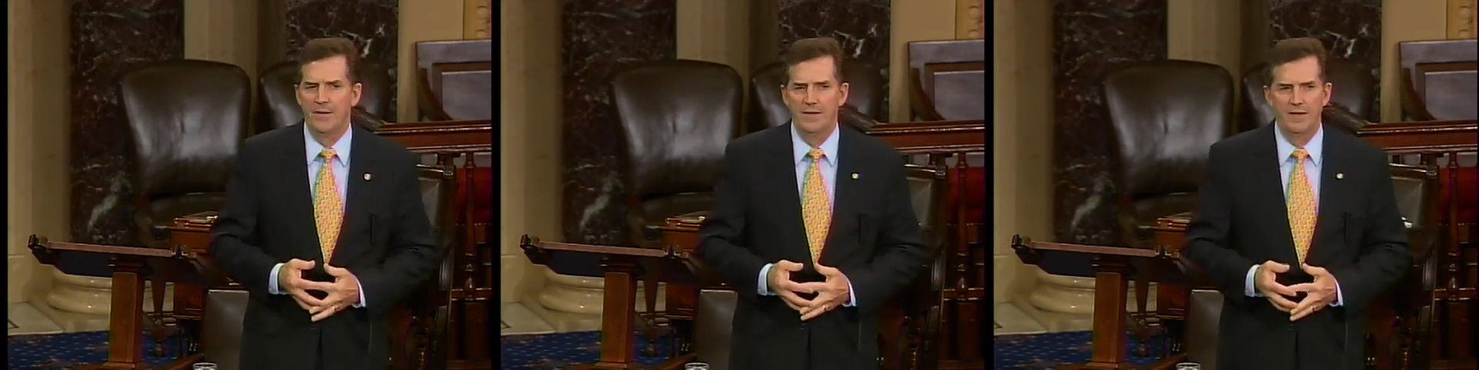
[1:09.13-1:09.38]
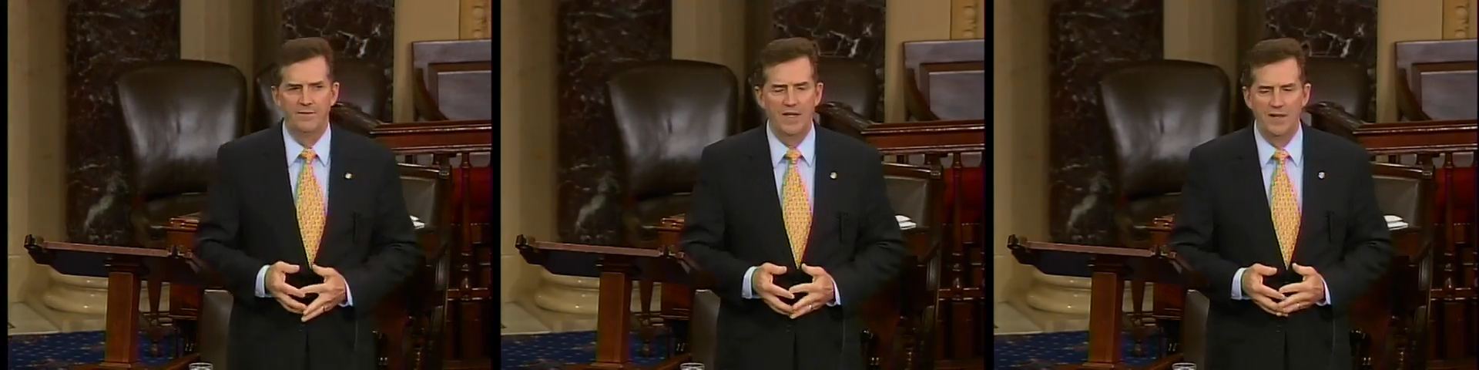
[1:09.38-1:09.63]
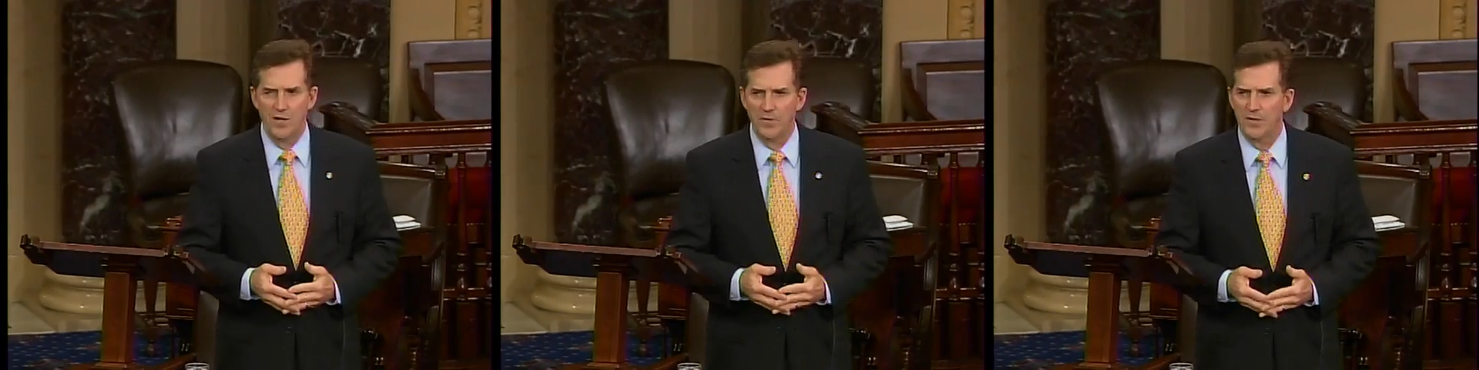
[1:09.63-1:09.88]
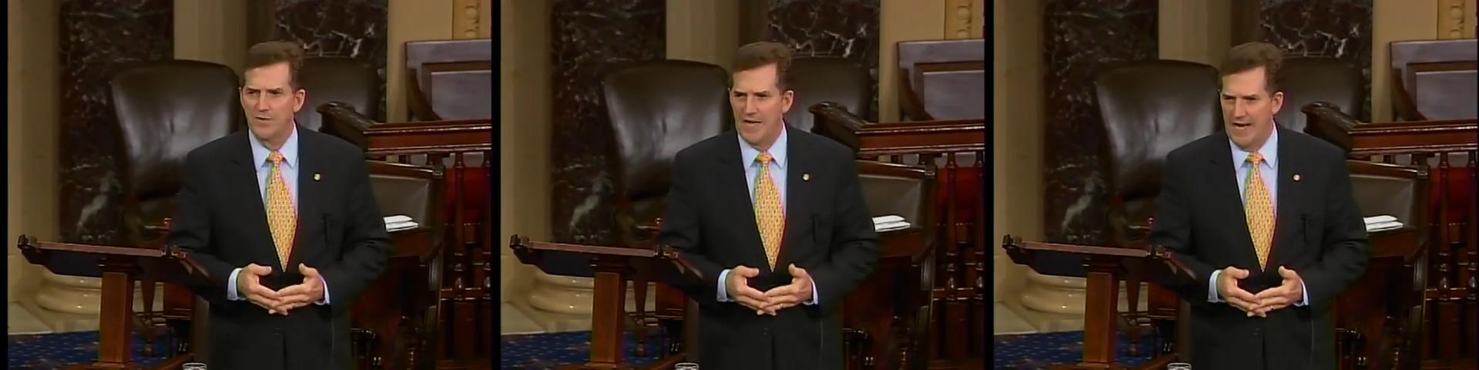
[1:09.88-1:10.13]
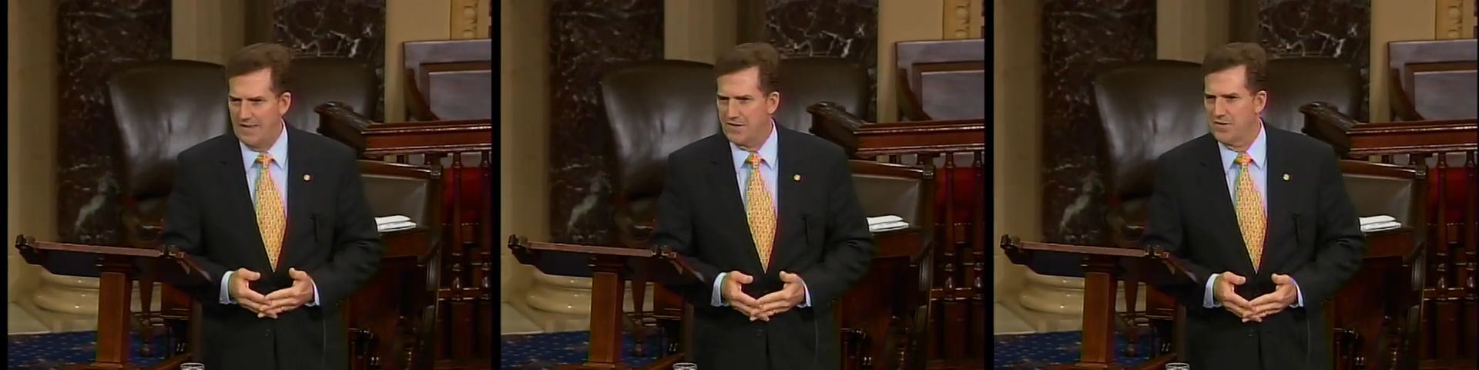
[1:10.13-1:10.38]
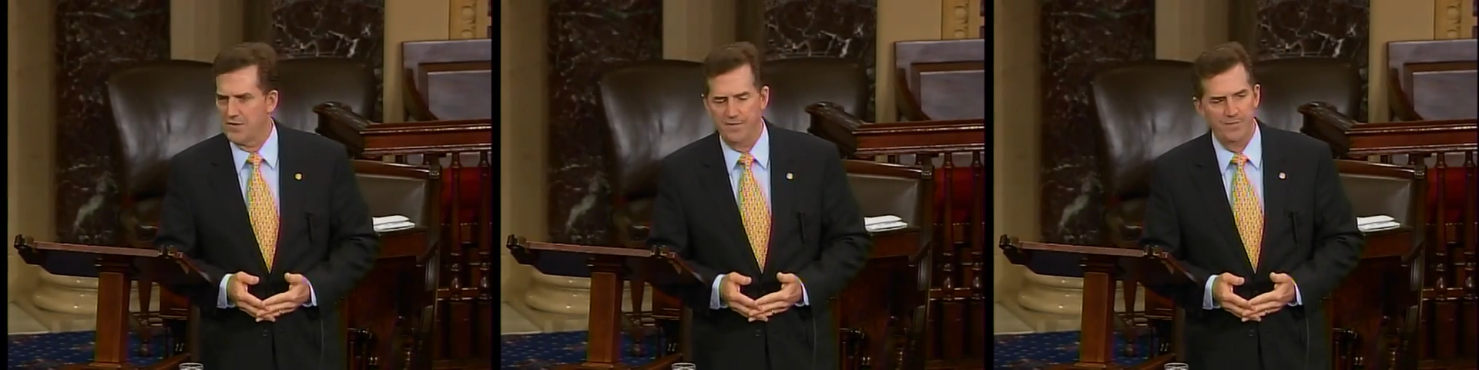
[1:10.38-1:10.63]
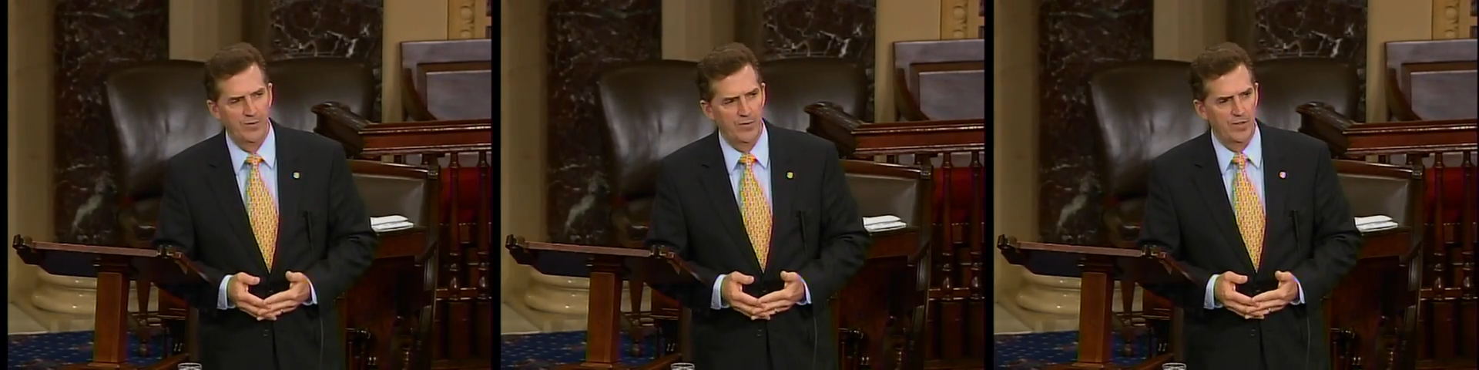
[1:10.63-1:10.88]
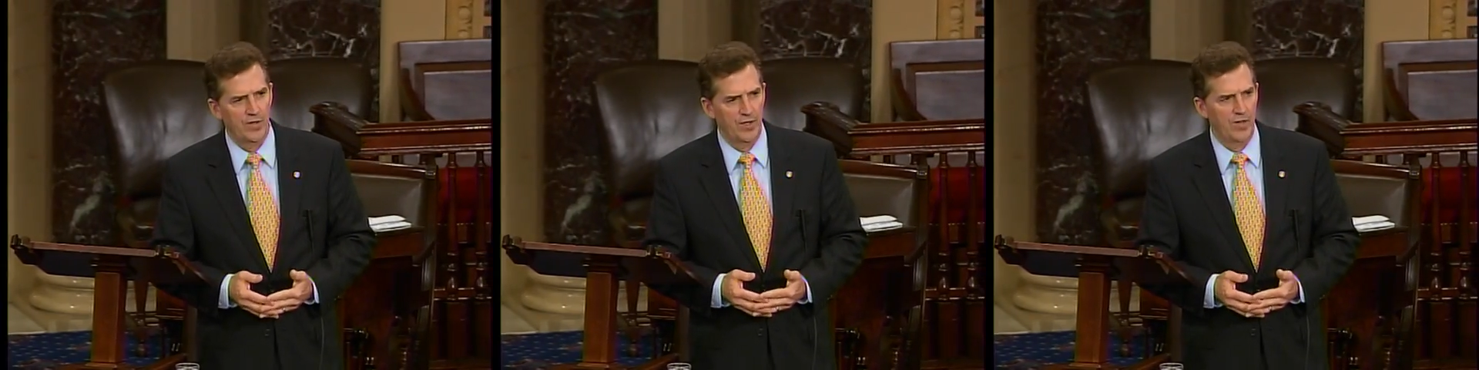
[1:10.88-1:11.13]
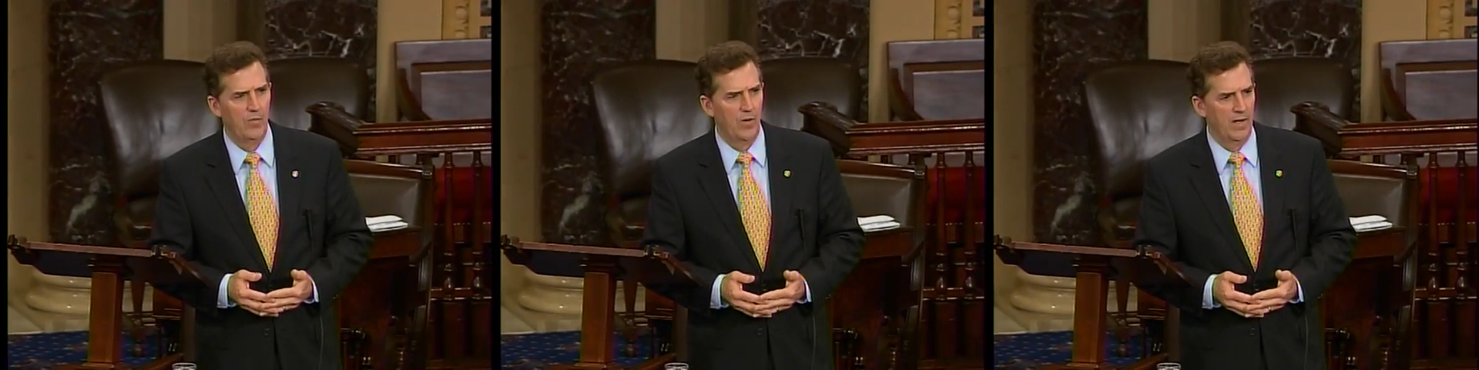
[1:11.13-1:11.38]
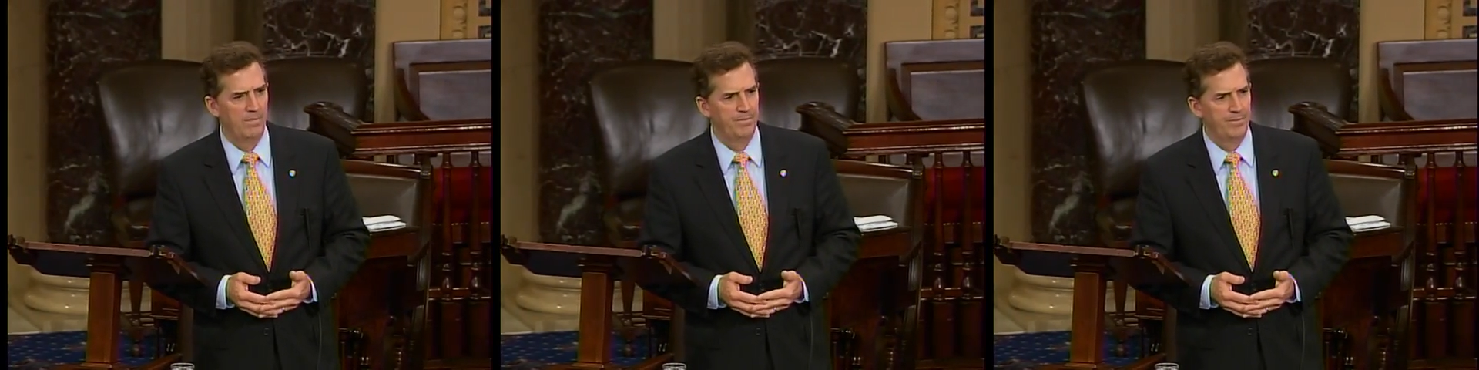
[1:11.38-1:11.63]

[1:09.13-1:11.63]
if they know their taxes are going to go up.